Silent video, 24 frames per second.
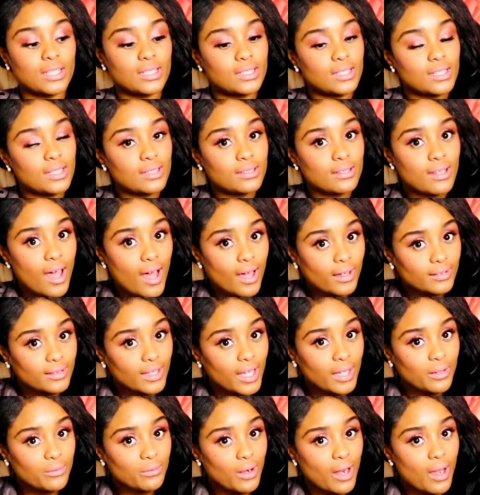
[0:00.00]
did knock
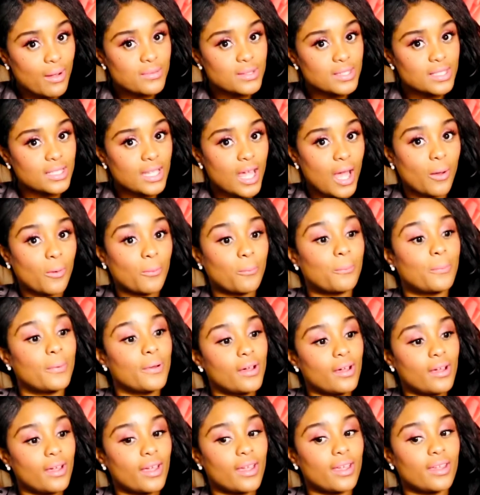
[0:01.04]
Nate Robinson out,
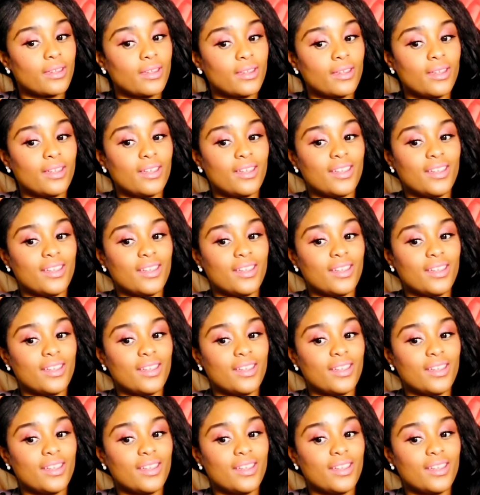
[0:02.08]
but